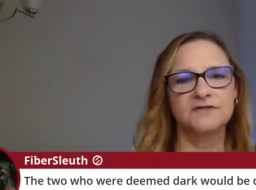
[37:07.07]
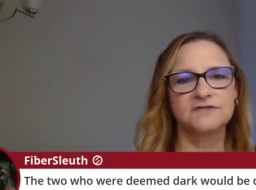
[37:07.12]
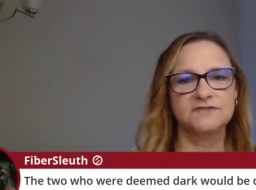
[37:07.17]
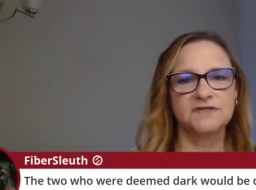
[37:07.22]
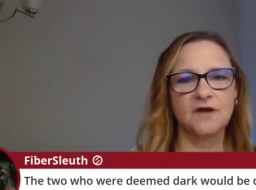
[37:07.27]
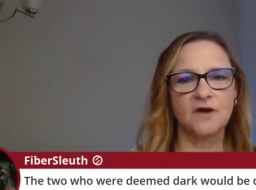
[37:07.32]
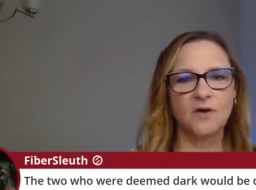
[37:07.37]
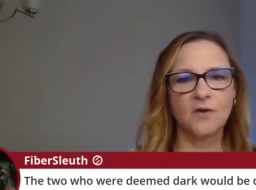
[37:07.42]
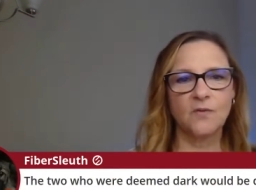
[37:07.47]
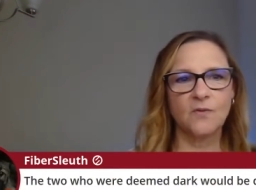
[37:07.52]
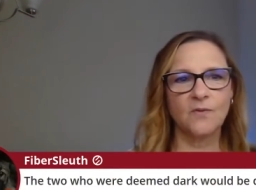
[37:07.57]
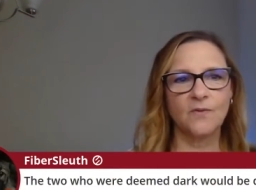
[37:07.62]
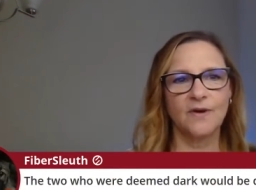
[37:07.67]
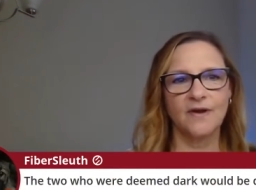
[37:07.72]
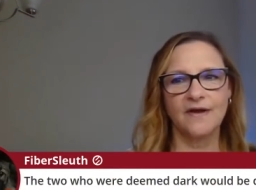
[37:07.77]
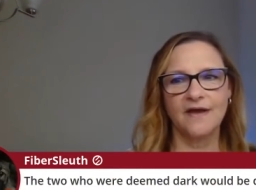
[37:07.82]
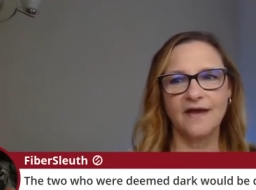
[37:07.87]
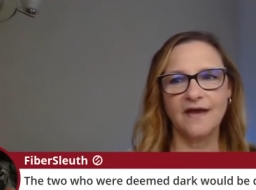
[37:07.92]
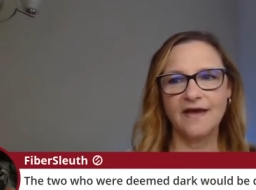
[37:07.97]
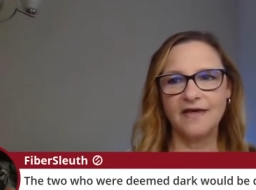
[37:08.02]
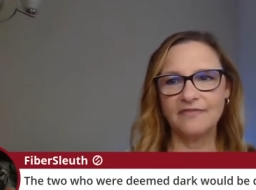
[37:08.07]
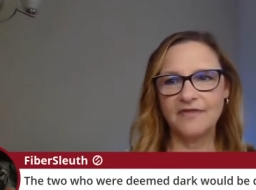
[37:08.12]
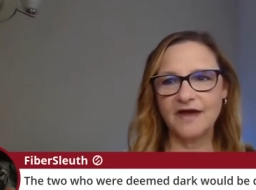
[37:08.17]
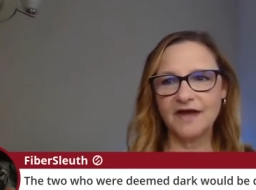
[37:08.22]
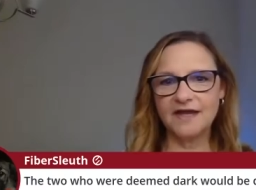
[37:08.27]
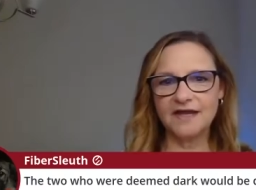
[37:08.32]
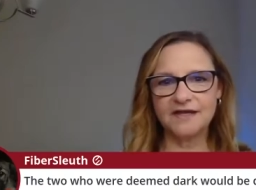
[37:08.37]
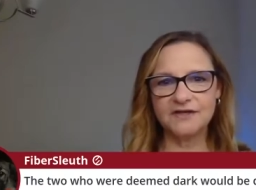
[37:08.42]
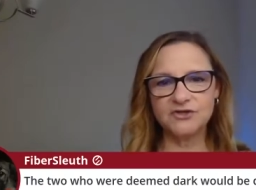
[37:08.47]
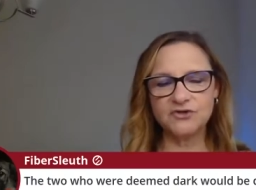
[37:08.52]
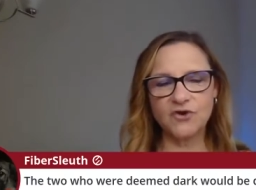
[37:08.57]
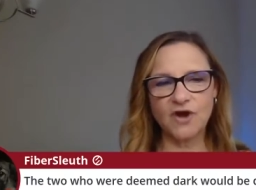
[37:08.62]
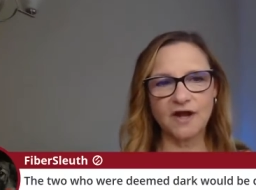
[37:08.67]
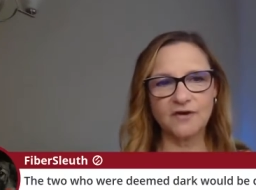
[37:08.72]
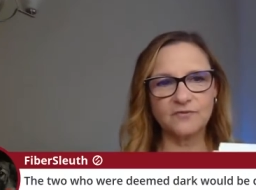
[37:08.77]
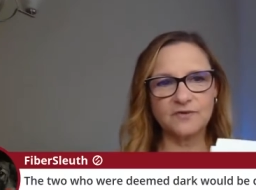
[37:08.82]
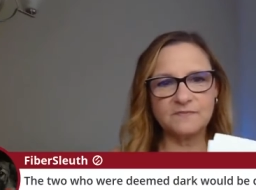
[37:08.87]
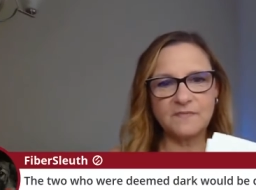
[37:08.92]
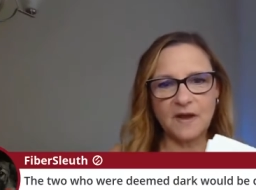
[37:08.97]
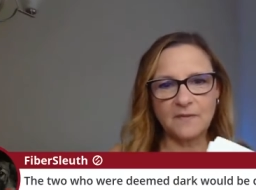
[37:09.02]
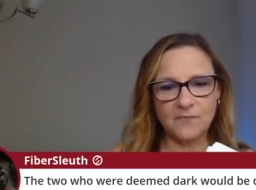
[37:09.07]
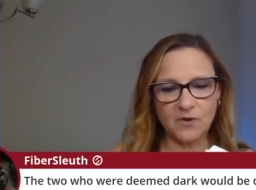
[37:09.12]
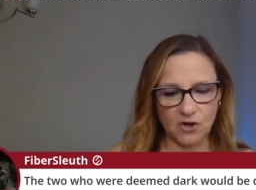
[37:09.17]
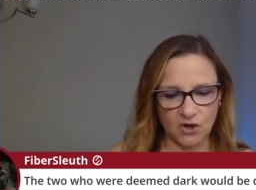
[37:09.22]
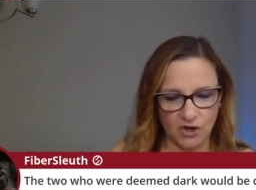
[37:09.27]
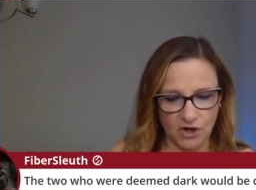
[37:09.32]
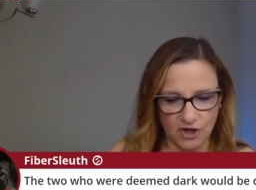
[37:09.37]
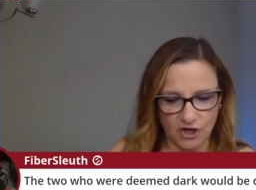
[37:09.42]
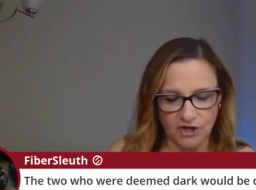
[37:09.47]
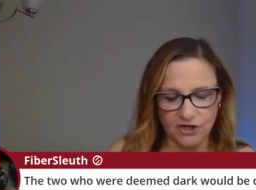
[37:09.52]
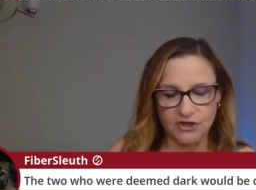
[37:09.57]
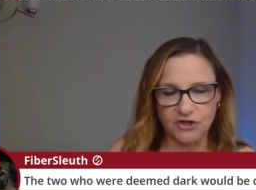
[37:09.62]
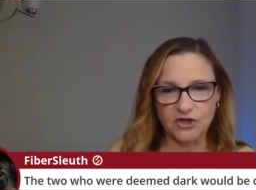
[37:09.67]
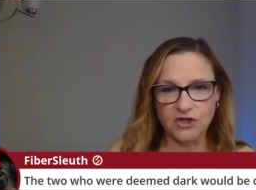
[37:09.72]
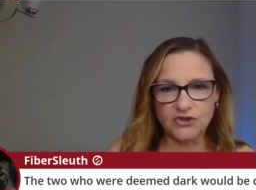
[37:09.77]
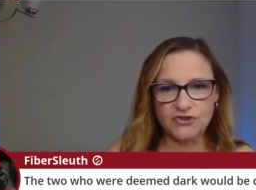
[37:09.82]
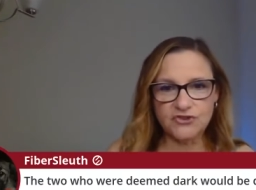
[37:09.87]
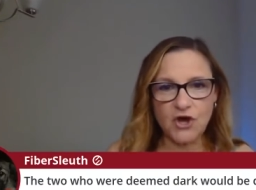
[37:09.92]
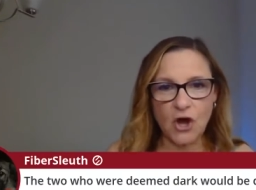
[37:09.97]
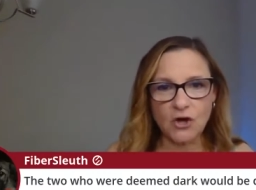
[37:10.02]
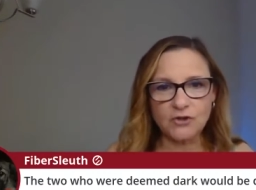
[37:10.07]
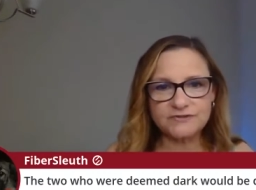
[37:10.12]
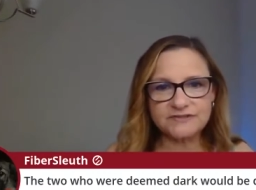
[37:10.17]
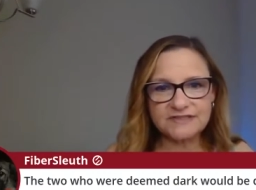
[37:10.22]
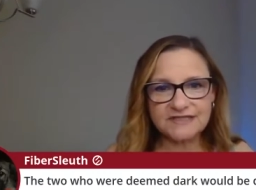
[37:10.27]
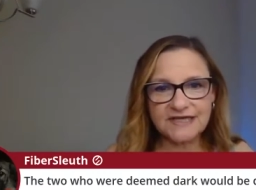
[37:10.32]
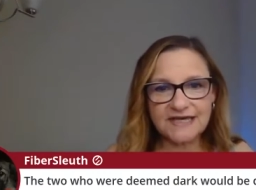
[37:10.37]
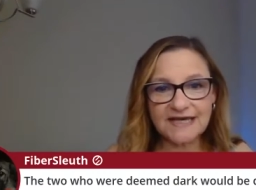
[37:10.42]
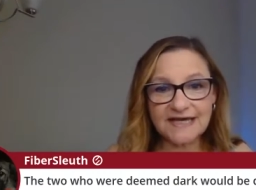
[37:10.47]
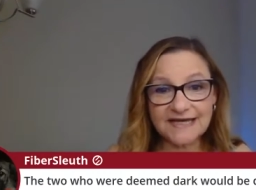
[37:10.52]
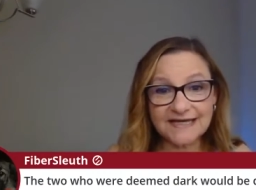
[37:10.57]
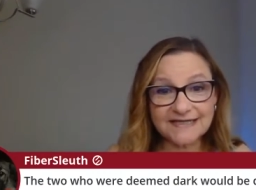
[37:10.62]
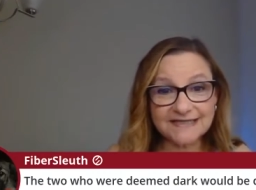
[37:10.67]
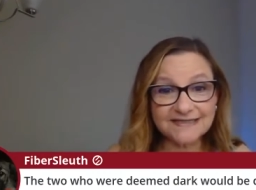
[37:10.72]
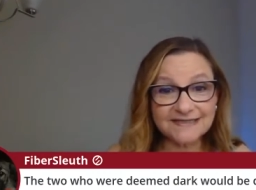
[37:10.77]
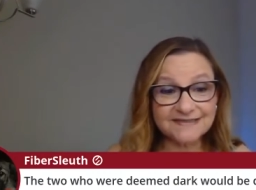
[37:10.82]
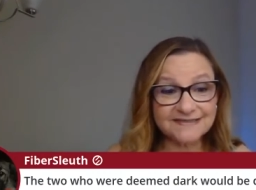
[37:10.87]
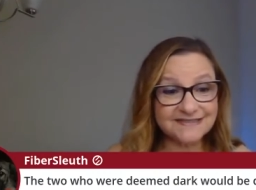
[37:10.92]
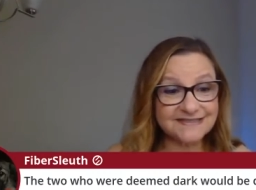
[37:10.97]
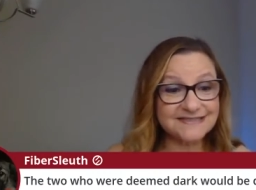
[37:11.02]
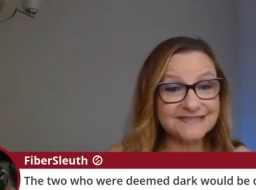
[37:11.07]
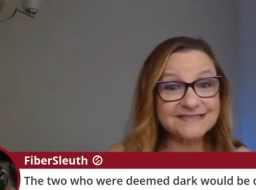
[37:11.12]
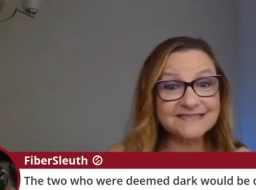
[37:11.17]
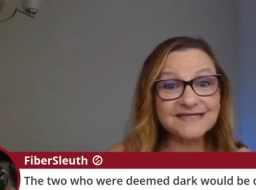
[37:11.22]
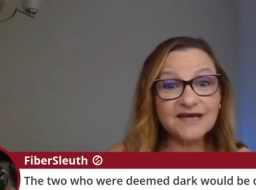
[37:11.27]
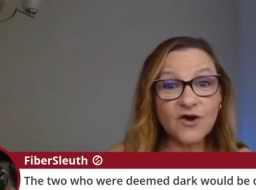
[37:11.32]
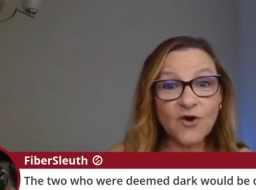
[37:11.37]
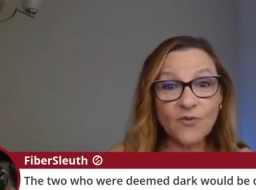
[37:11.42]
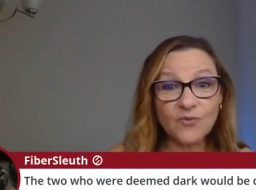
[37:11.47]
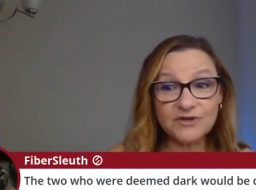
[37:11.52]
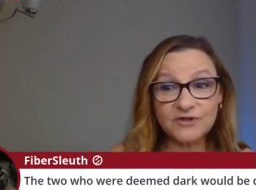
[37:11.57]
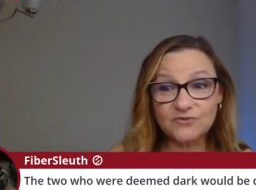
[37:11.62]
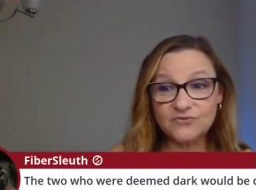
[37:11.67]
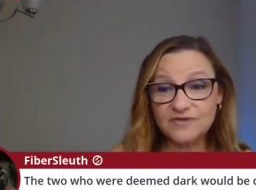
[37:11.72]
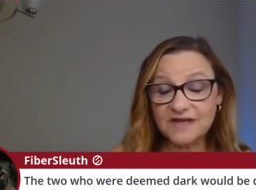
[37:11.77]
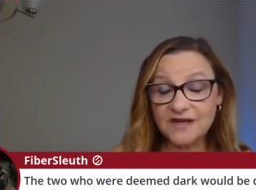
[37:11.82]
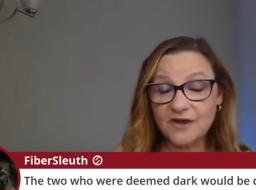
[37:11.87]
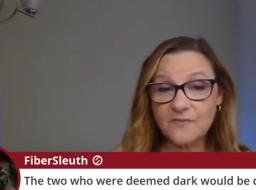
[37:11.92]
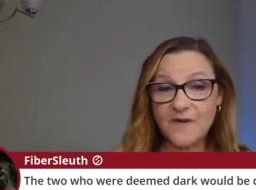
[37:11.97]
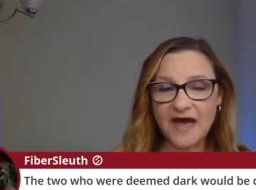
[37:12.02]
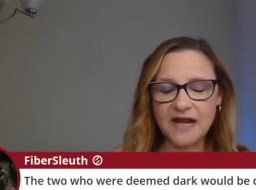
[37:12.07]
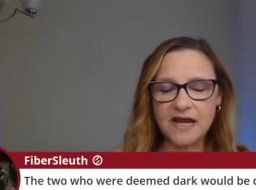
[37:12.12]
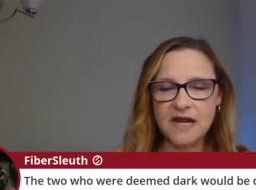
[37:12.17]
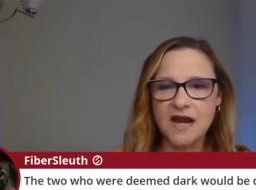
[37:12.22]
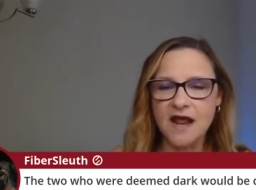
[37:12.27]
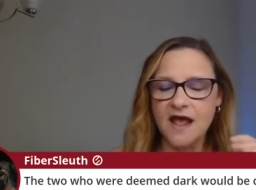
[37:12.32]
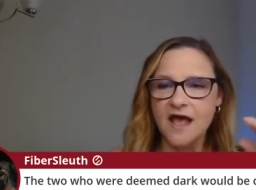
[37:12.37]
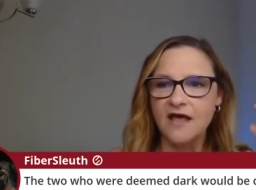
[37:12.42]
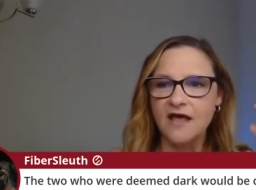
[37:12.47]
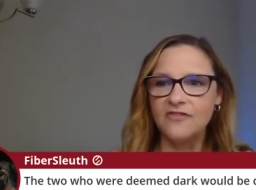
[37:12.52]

So, and then you got to remember those kids still, when you think about it,